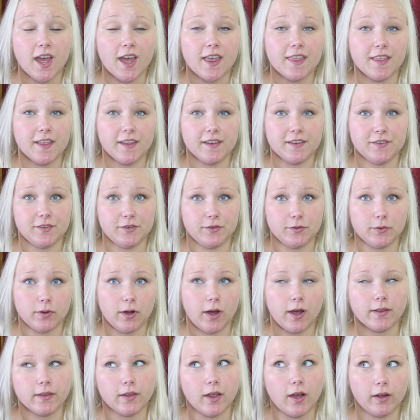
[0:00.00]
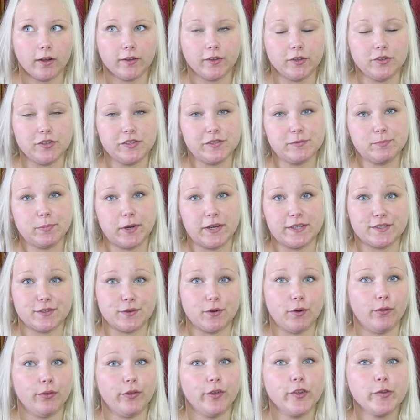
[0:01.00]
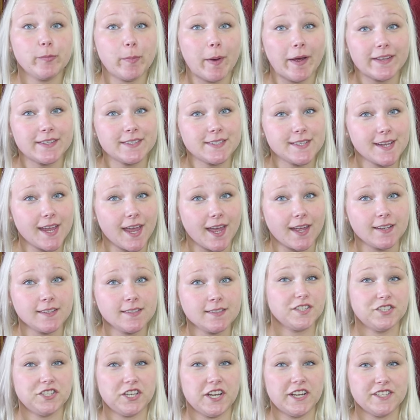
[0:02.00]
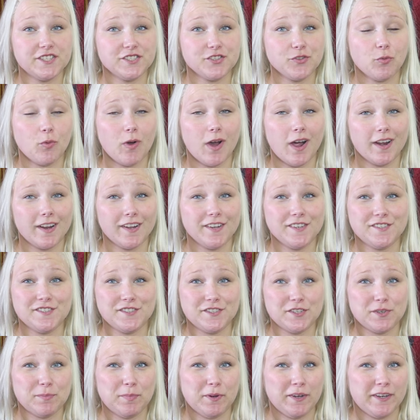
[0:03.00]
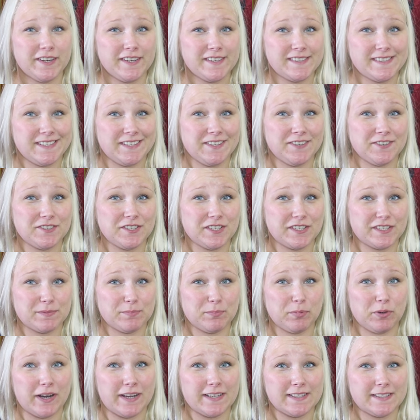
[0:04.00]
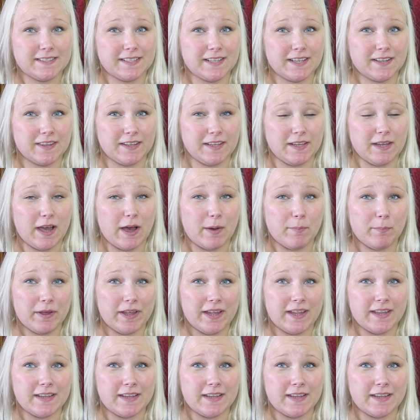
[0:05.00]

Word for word: and then to unlock you just press and hold those buttons again to change the wattage super easy you just press the up